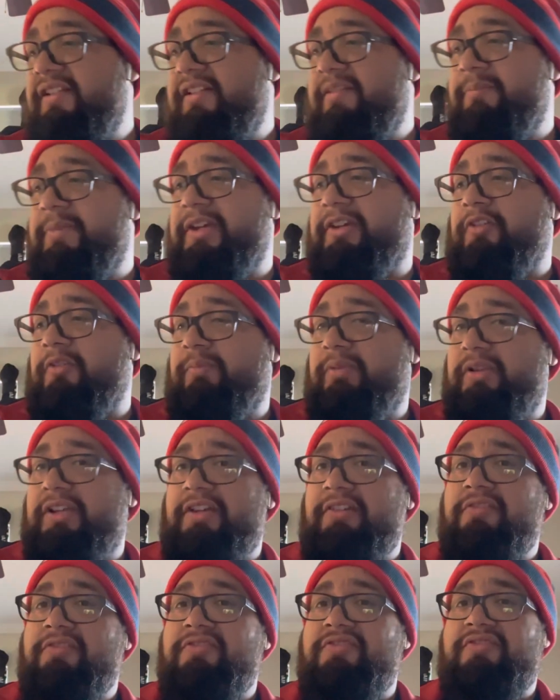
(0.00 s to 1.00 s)
make our
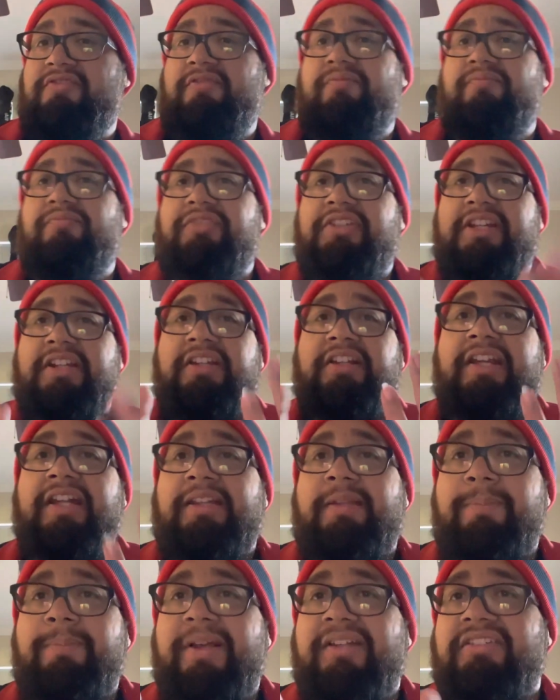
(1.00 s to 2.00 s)
players gonna get
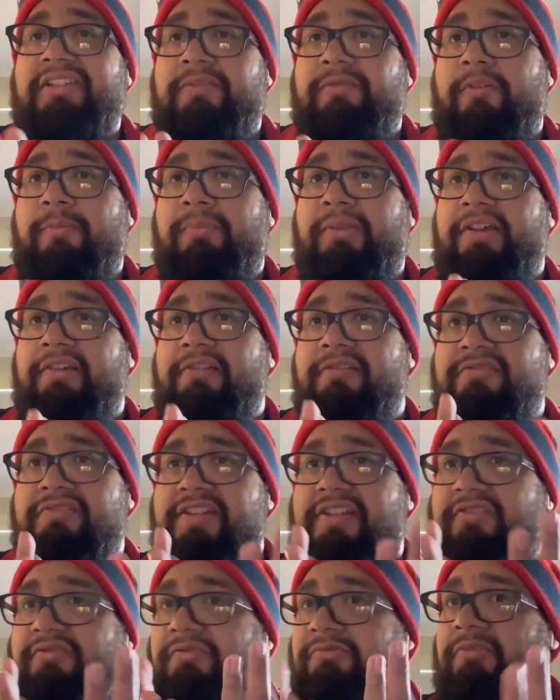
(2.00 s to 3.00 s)
the best out of our players.
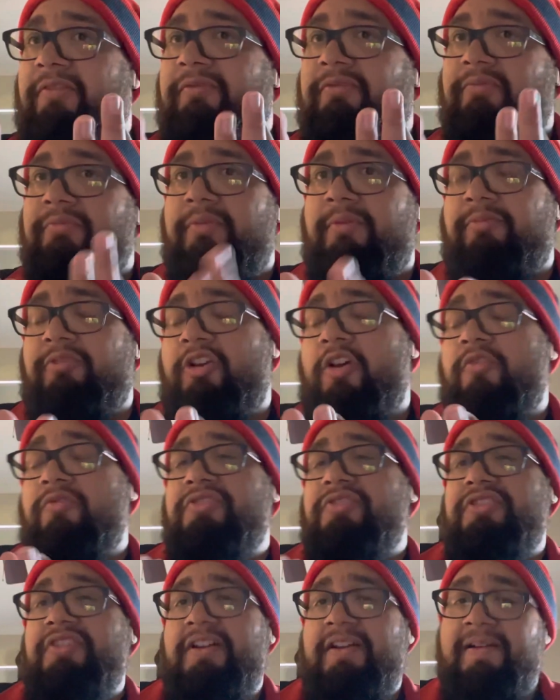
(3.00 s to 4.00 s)
That's what you want from a
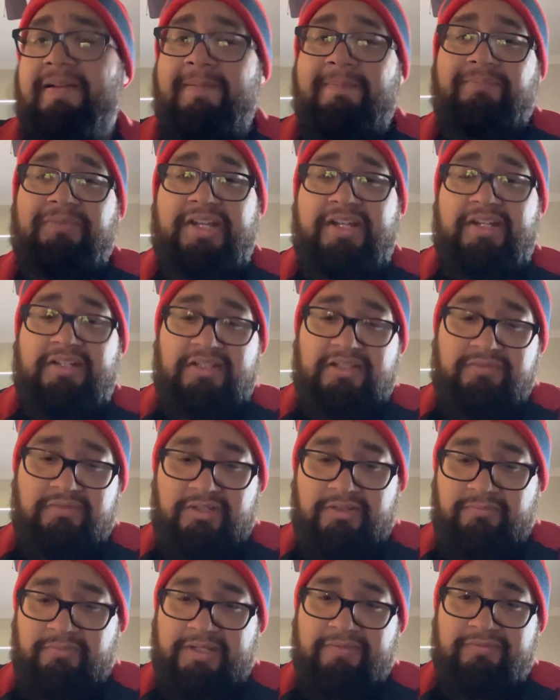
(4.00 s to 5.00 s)
coach. And even
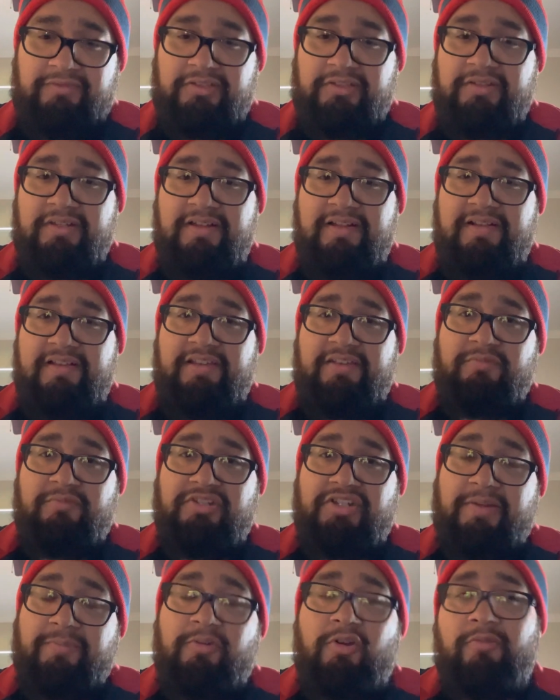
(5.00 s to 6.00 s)
if we have to,
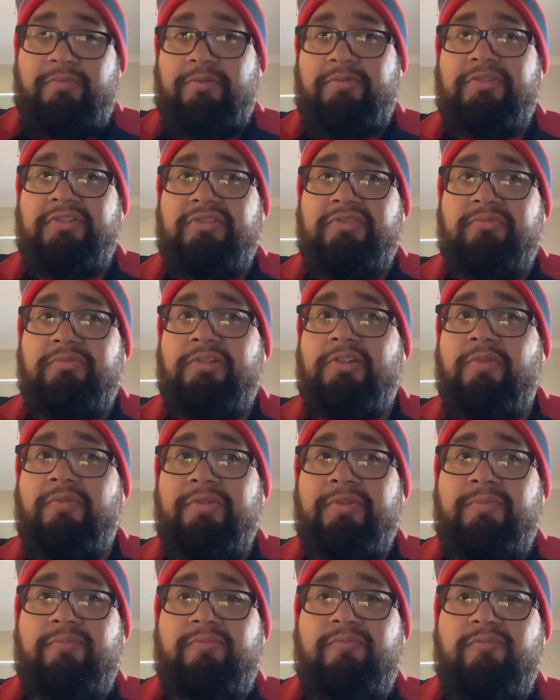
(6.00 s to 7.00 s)
which I'm hoping we do, we go with
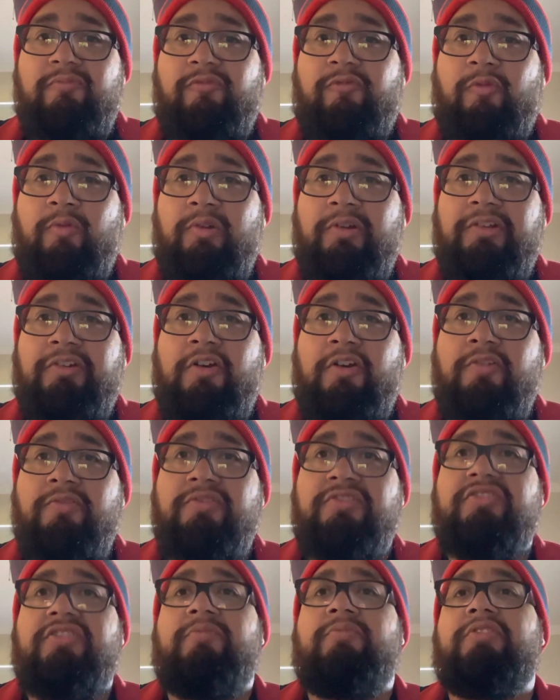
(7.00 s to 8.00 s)
a foreign
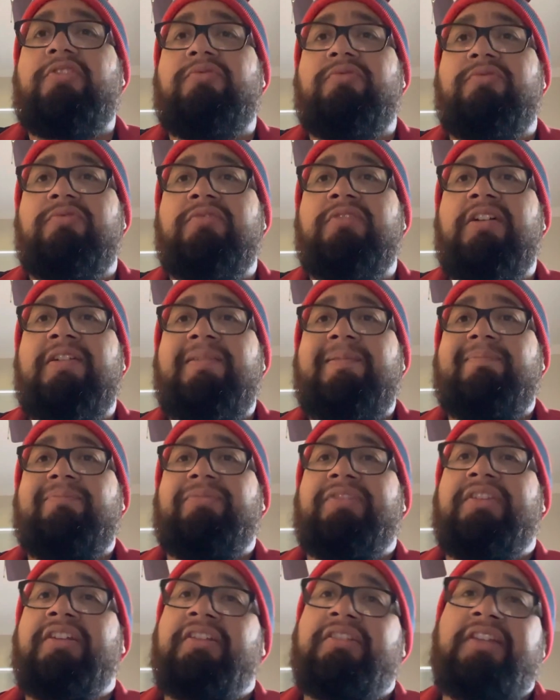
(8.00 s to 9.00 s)
coach, someone who
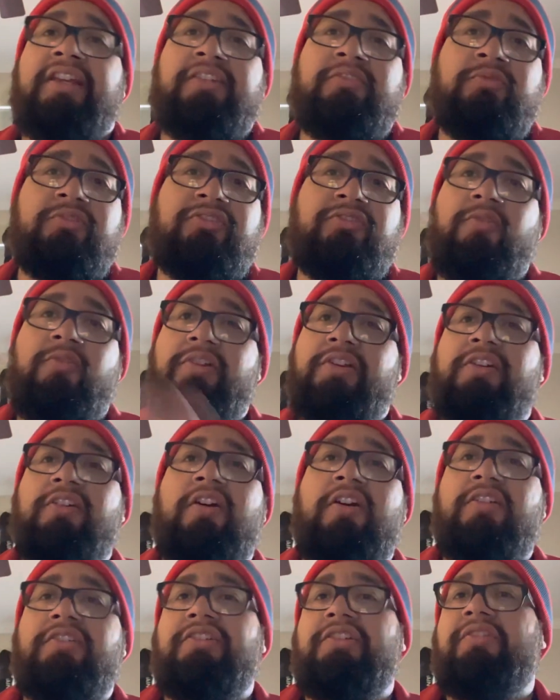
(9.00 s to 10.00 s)
dictates what's going
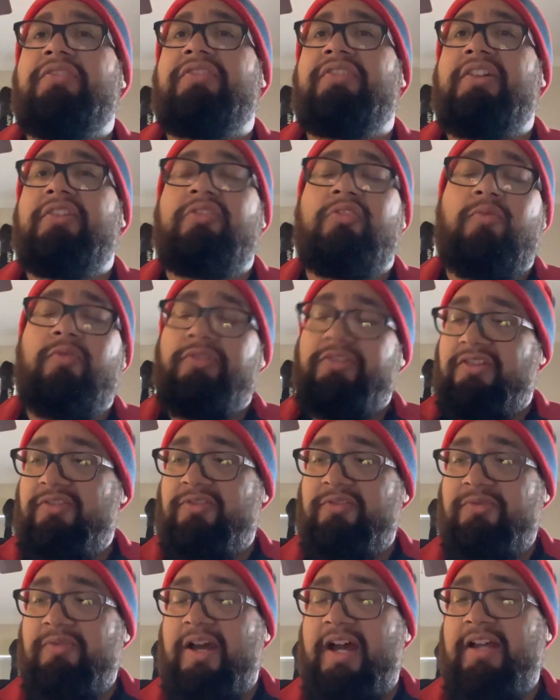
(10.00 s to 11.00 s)
on. He's not told what to
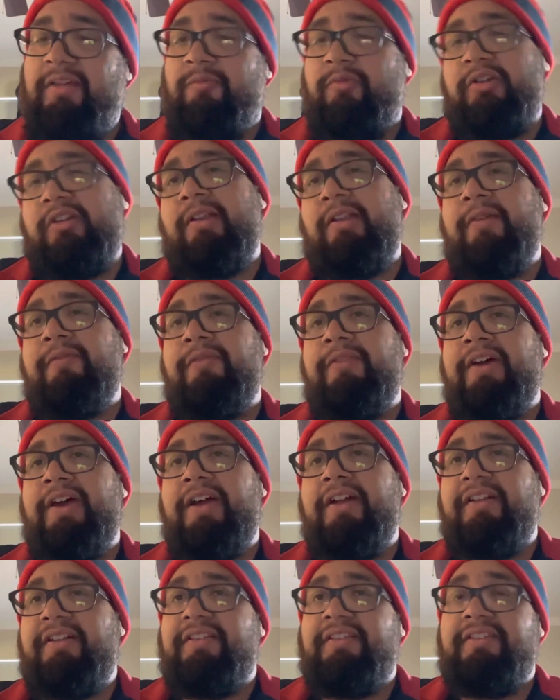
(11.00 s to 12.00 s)
do. I would love
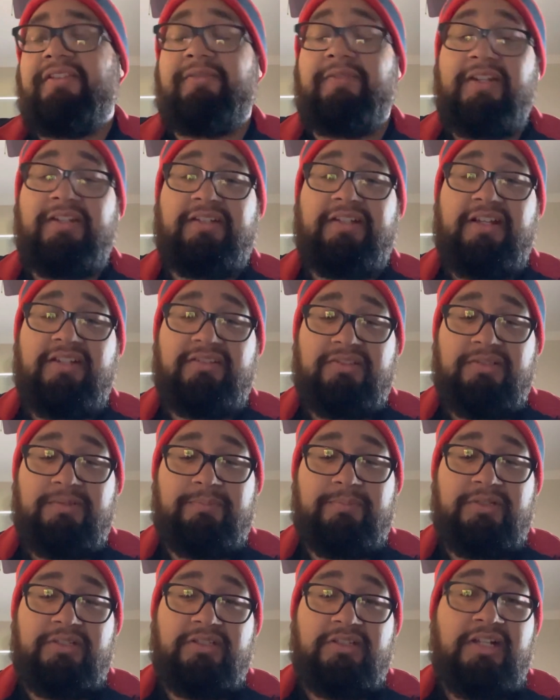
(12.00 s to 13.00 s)
that. It's fantastic.
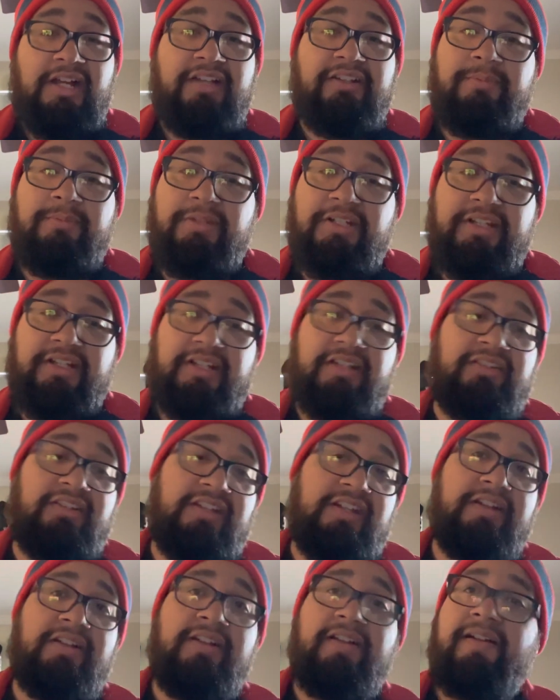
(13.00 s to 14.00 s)
But guys, I mean, like I said,